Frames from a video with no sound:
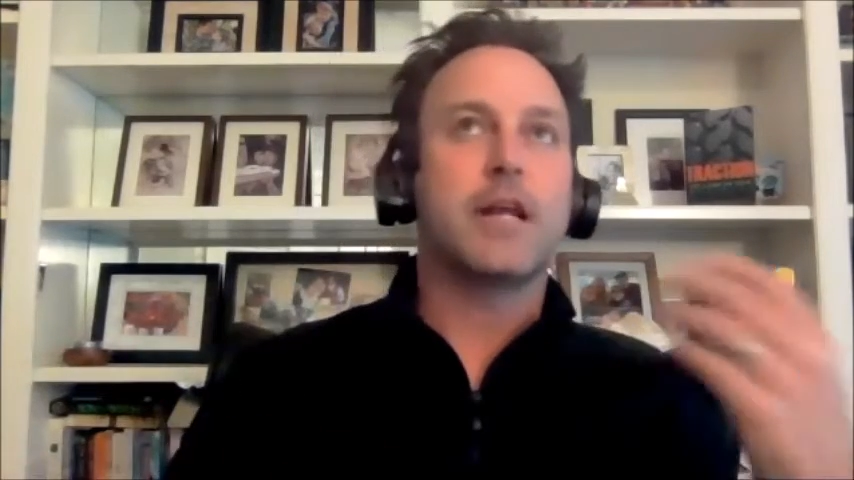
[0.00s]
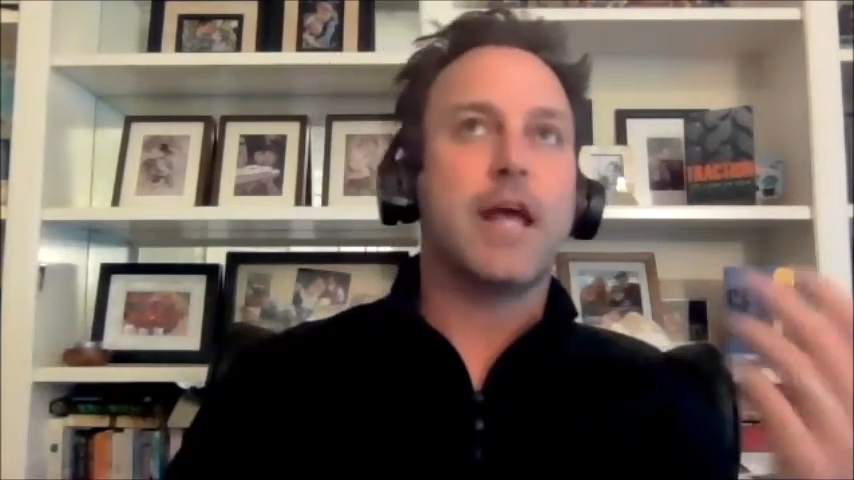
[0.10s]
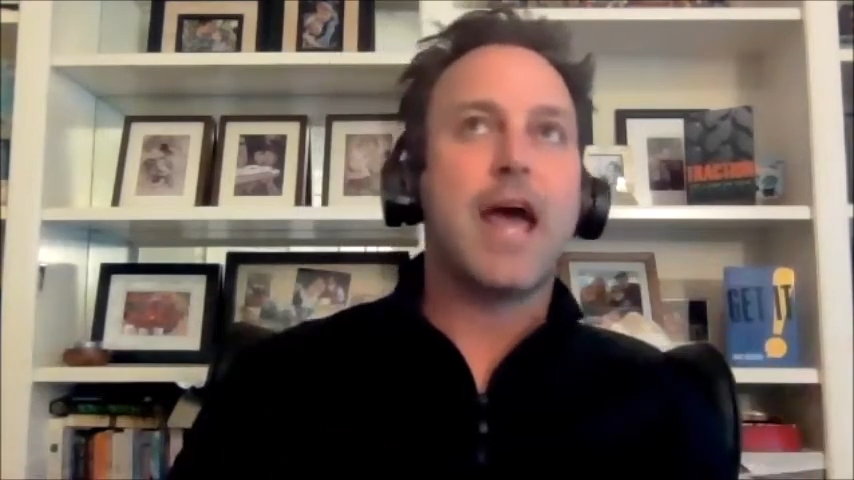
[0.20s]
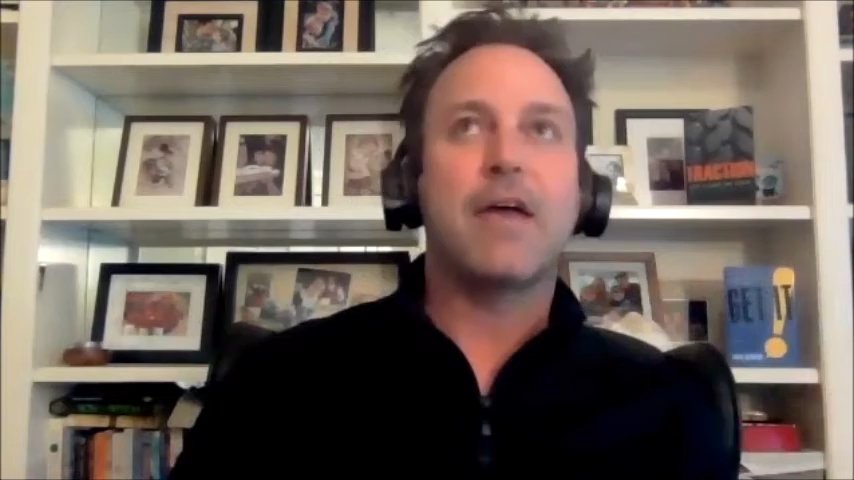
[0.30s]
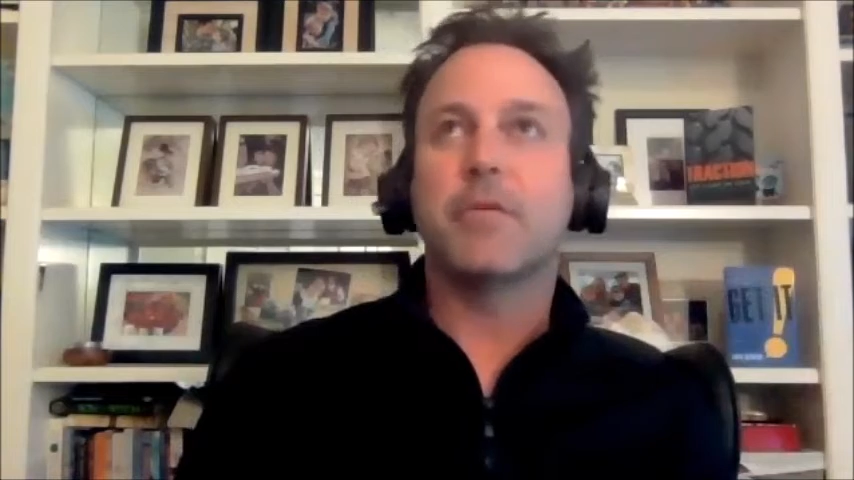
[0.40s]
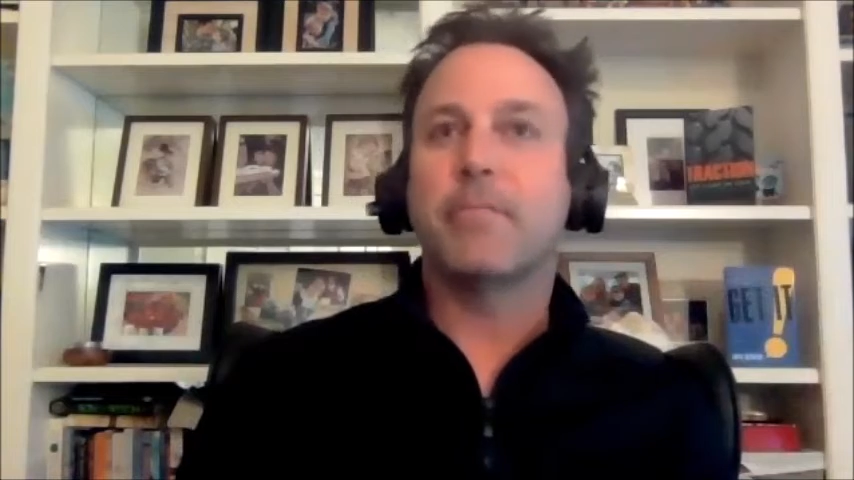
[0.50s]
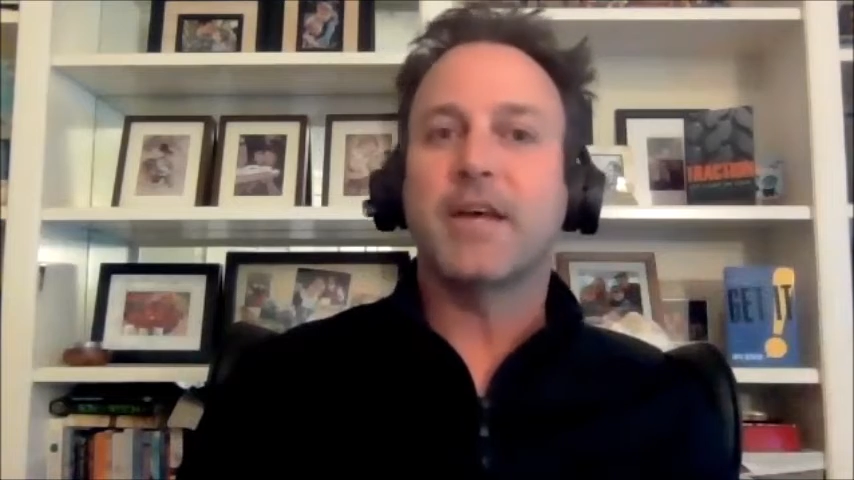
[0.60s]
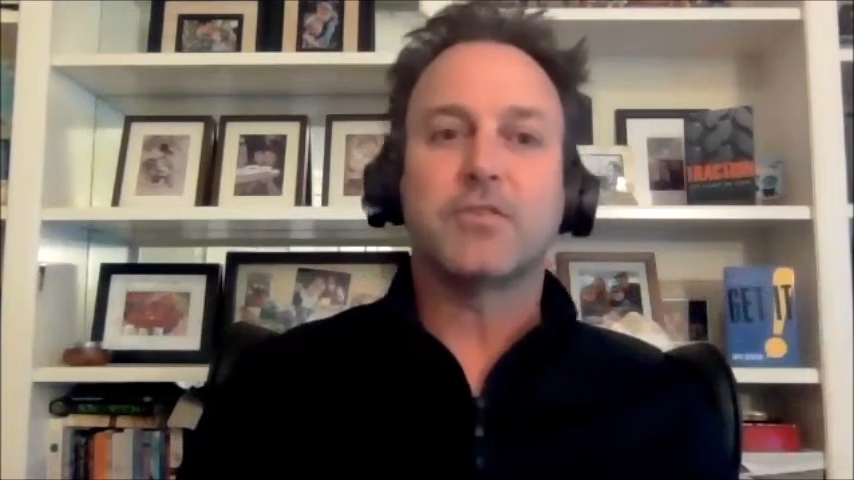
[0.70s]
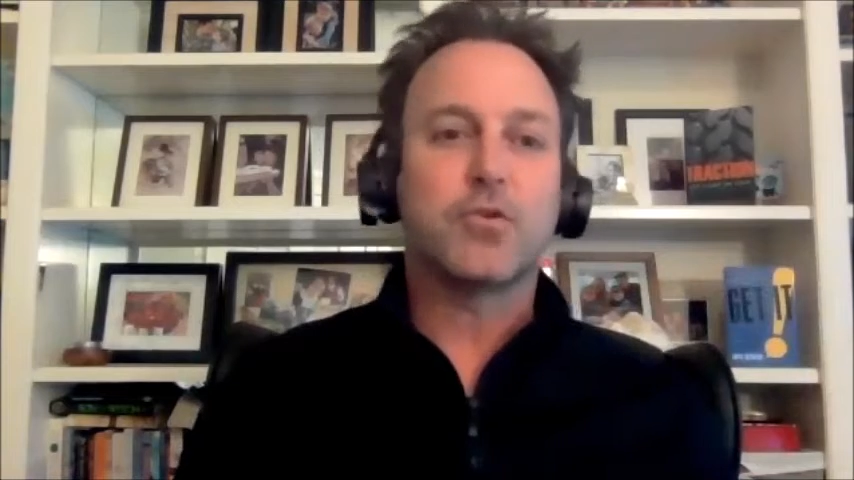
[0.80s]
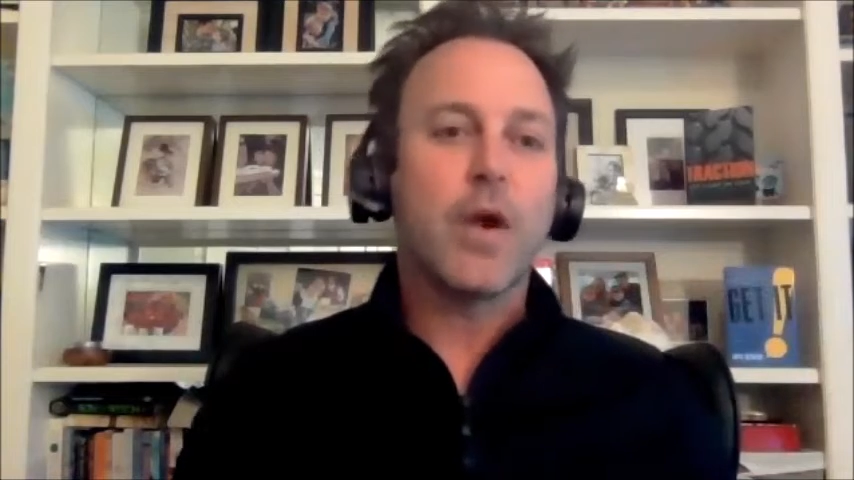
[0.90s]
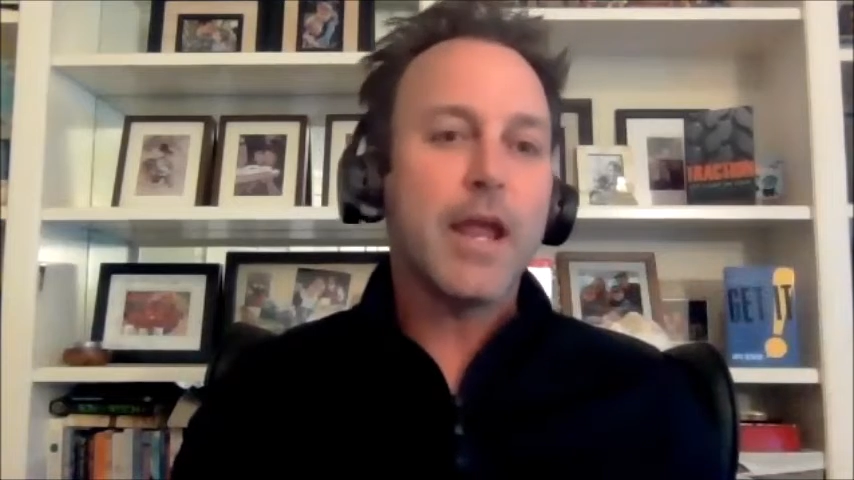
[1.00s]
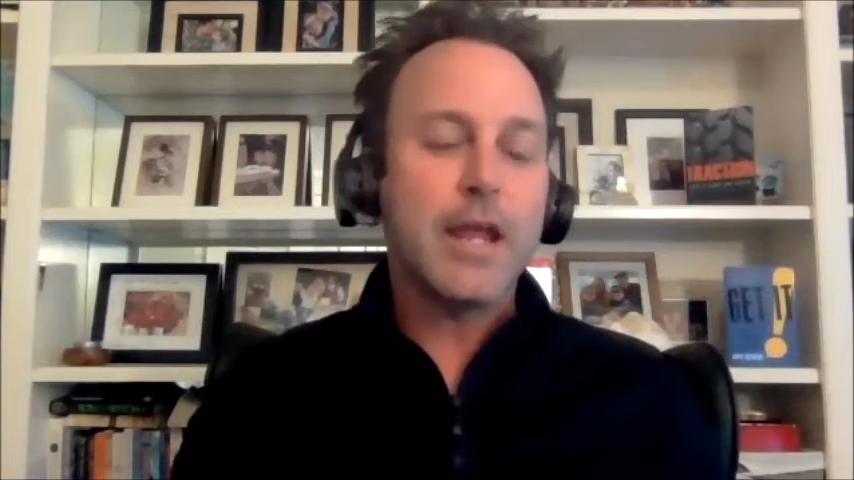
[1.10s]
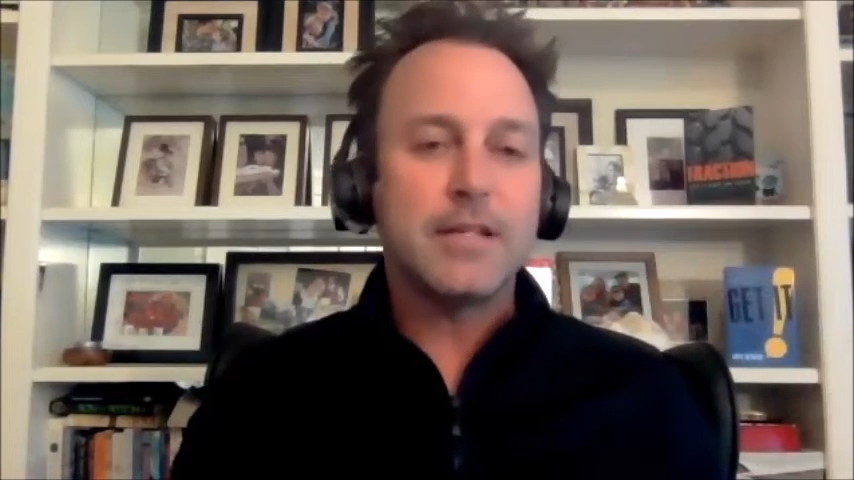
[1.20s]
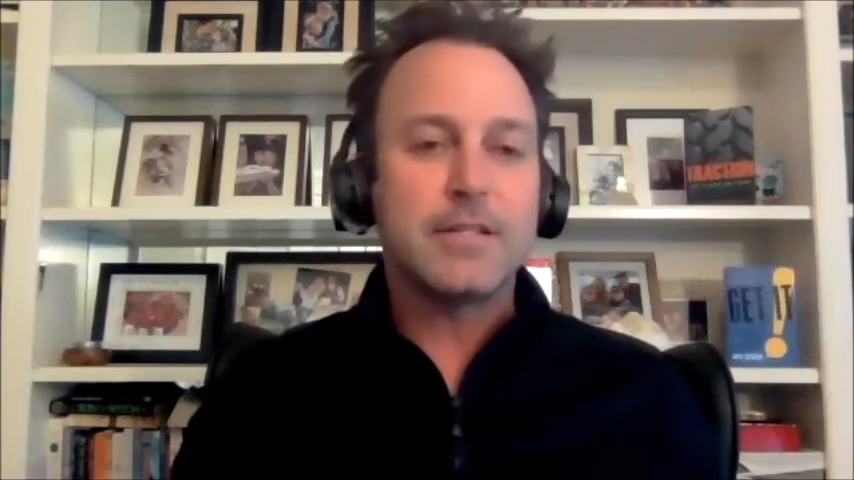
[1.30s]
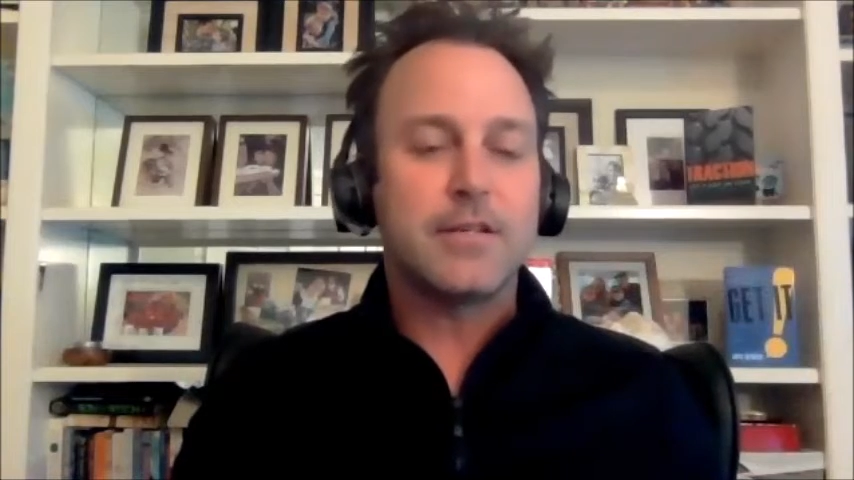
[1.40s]
Did I have the best
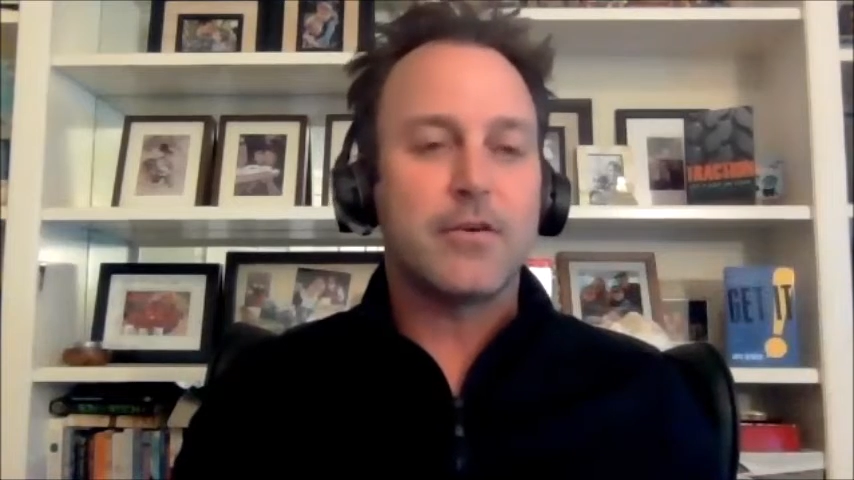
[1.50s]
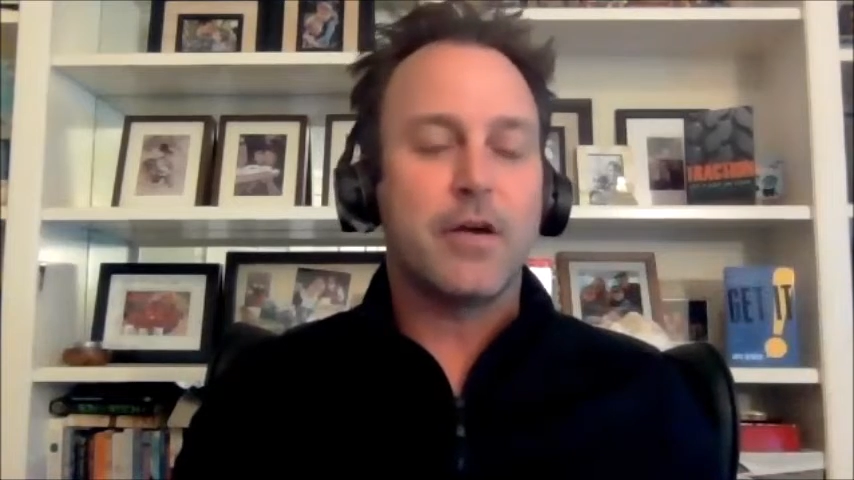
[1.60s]
grades?